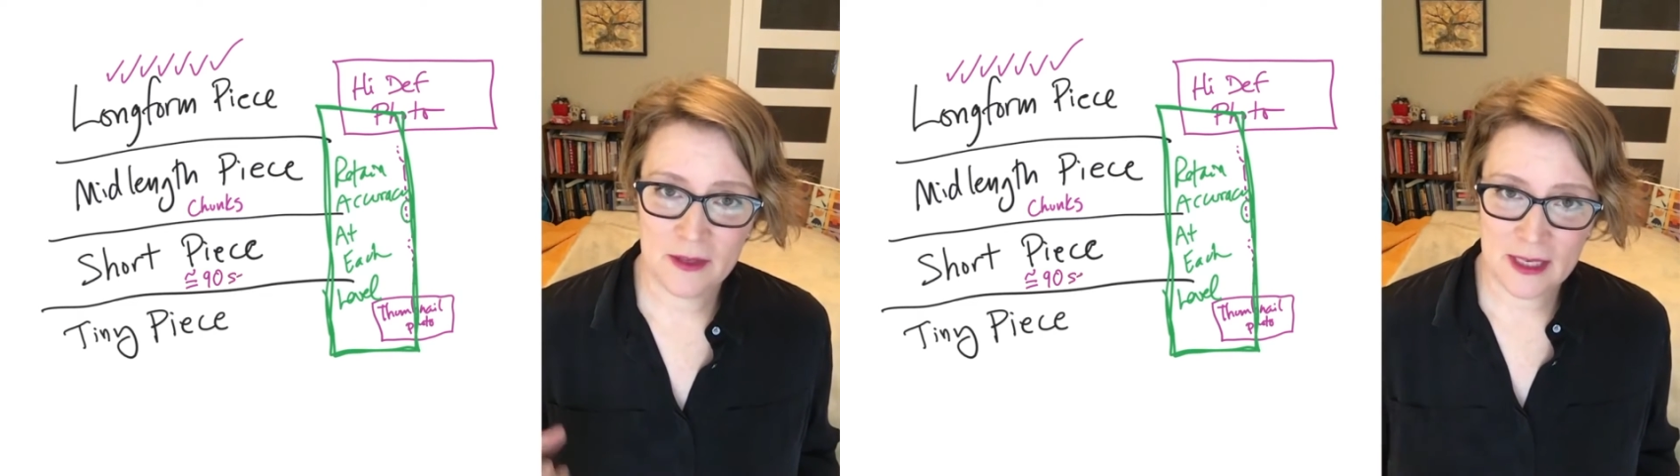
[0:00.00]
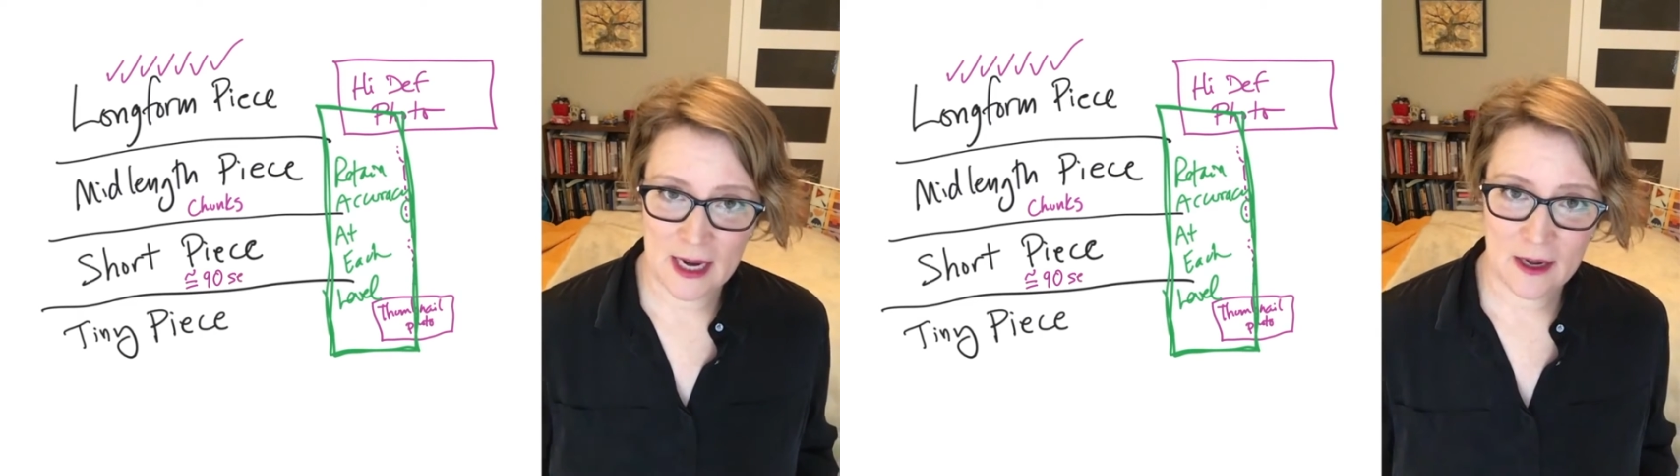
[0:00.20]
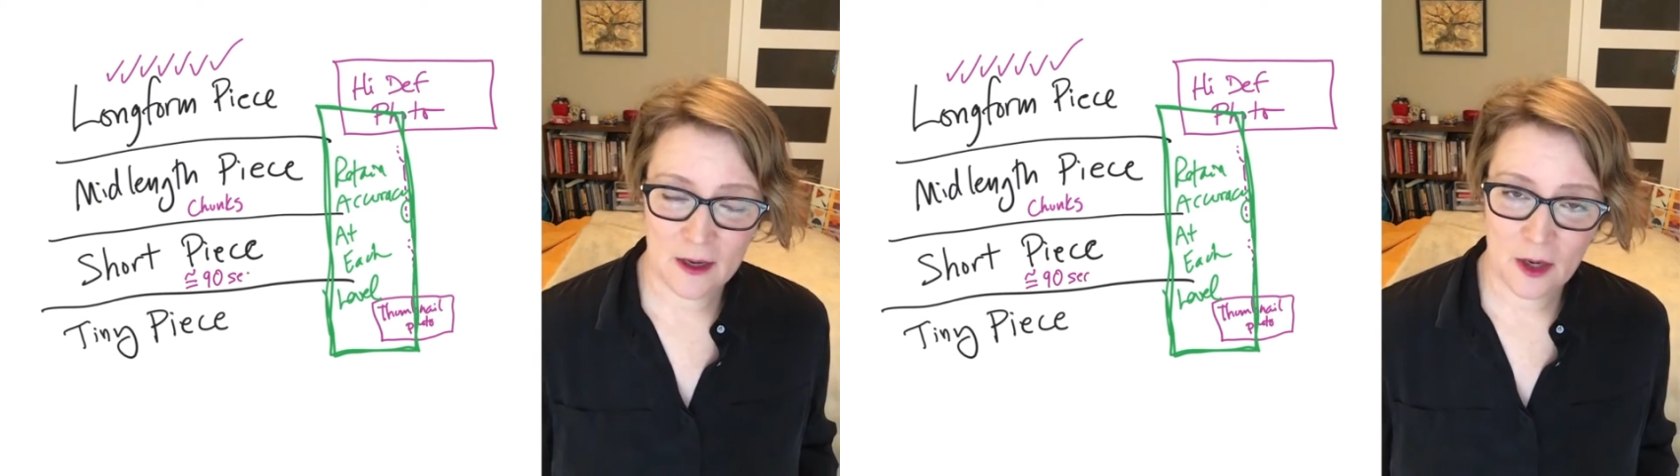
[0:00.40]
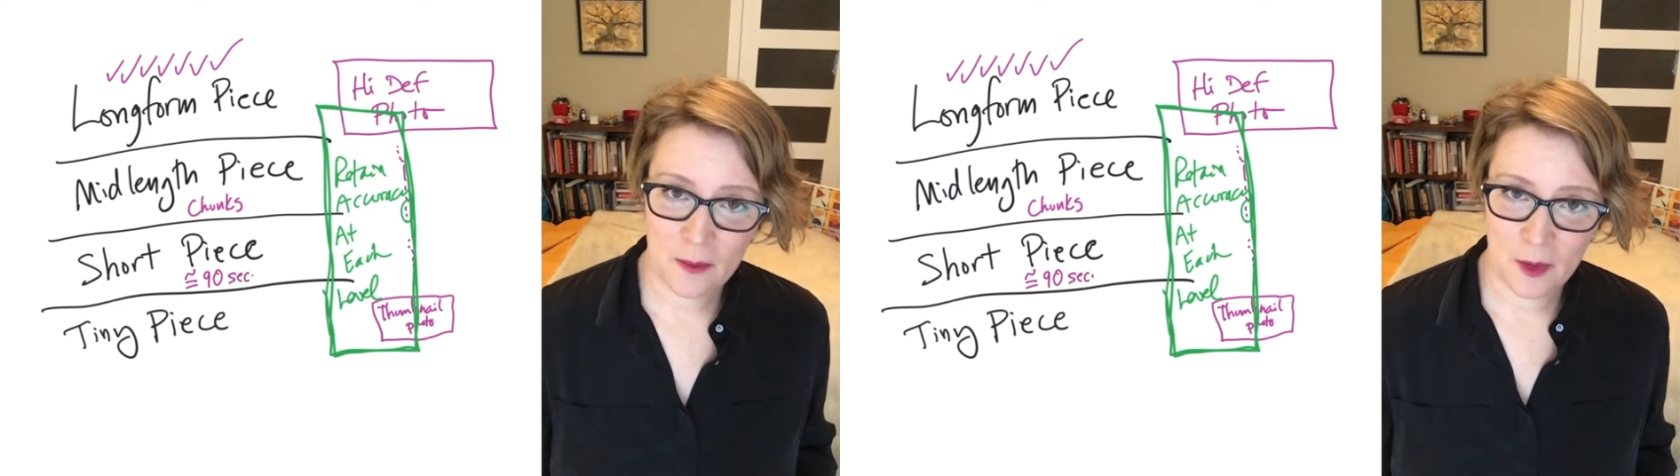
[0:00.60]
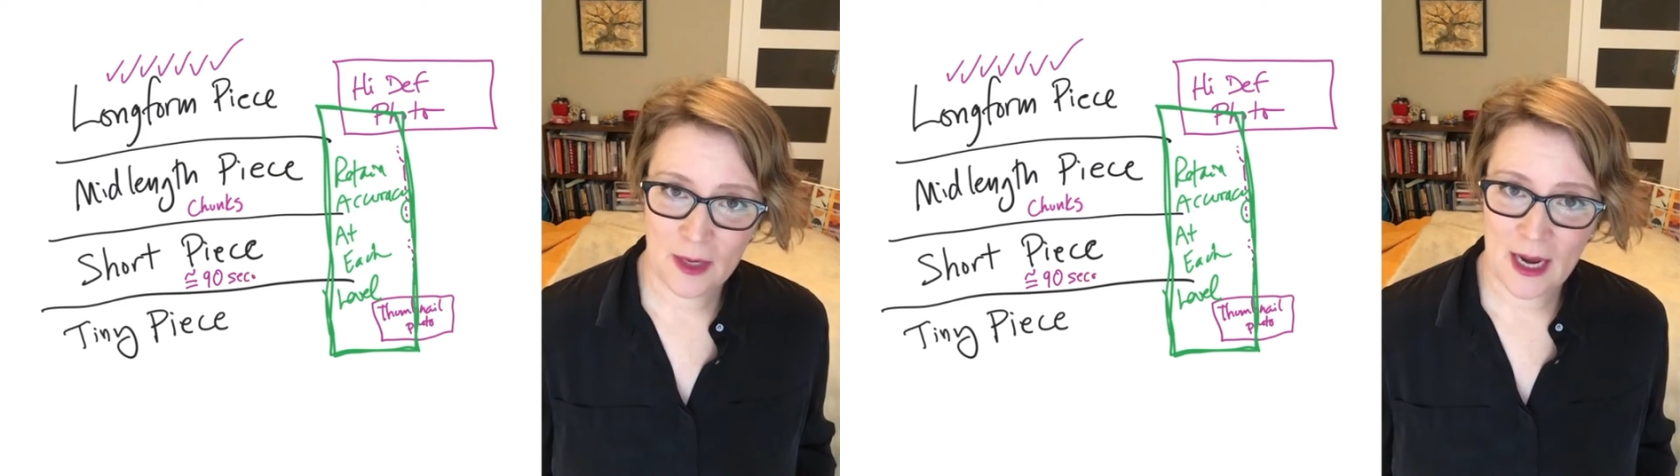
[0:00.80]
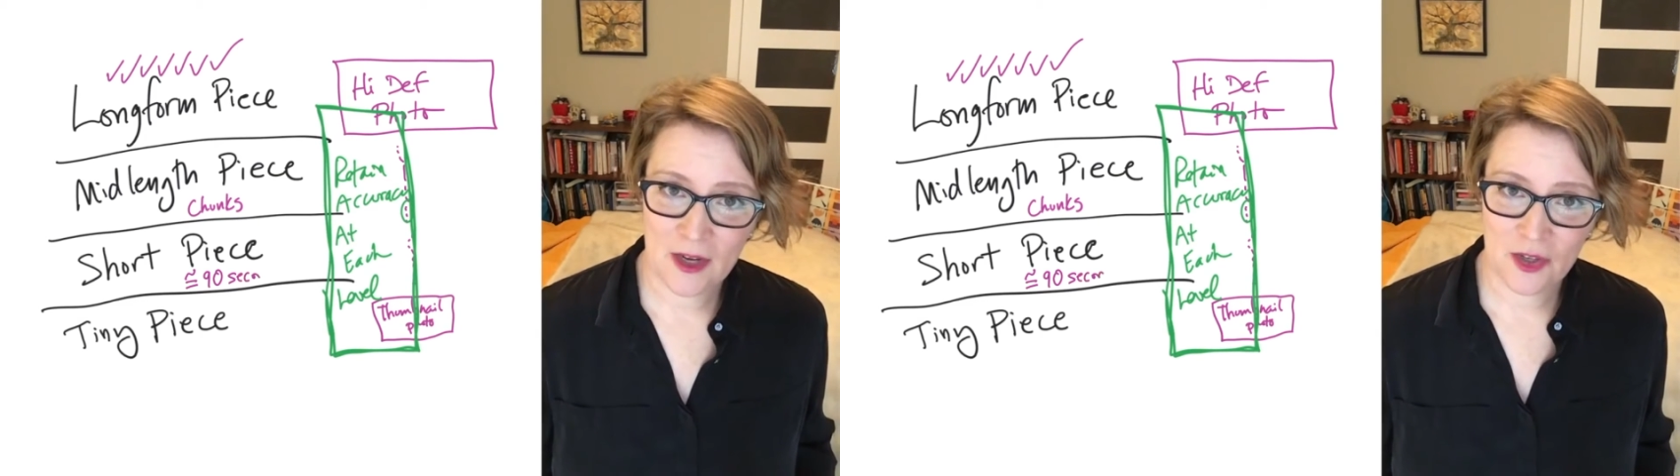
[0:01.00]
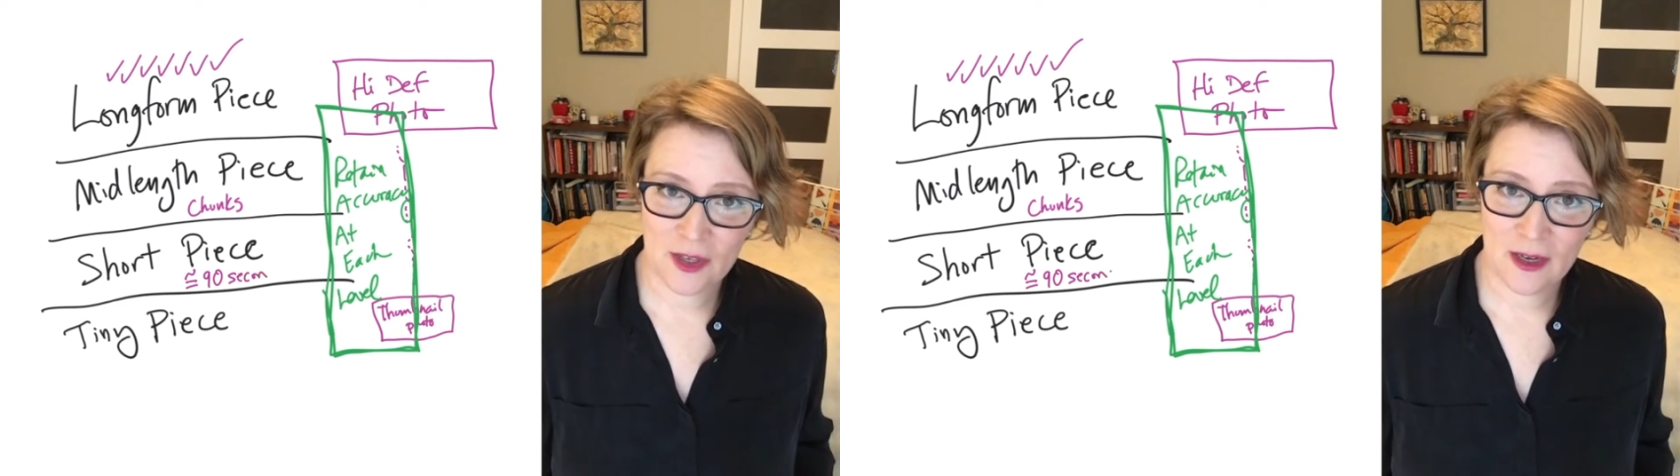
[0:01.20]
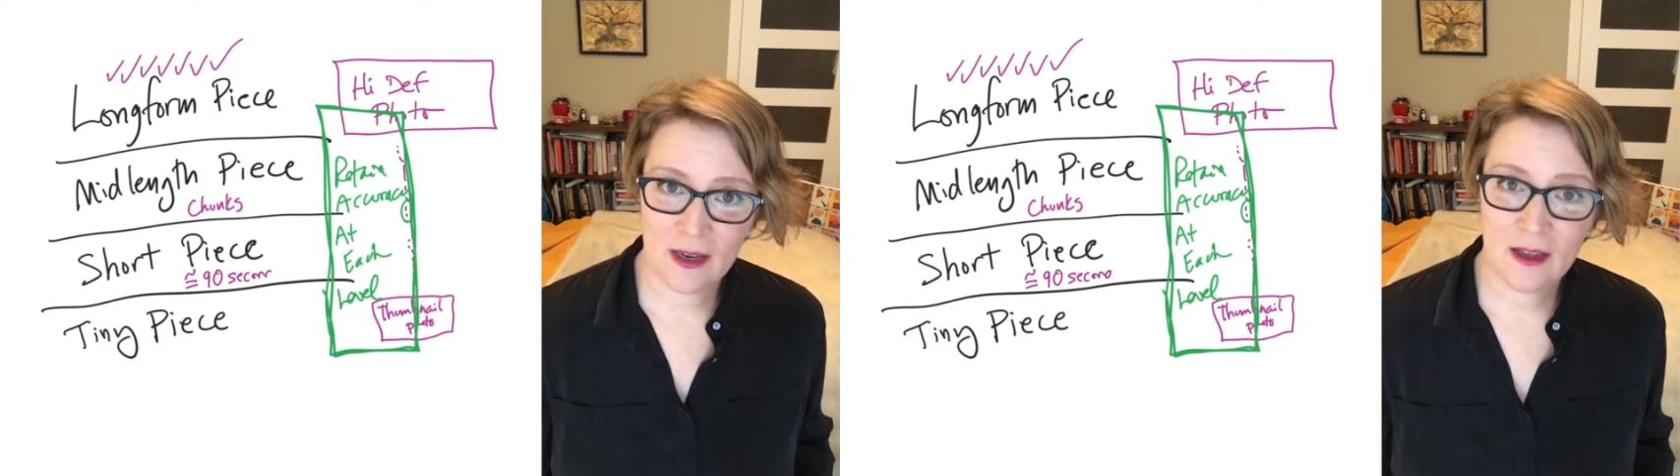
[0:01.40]
data
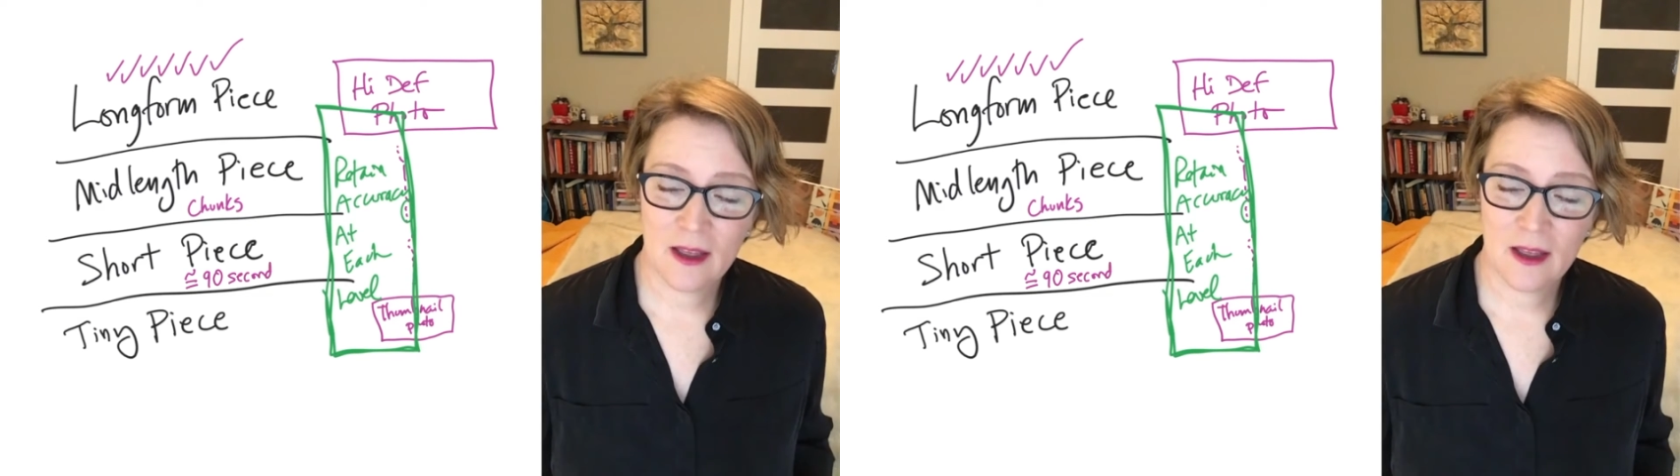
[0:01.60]
communication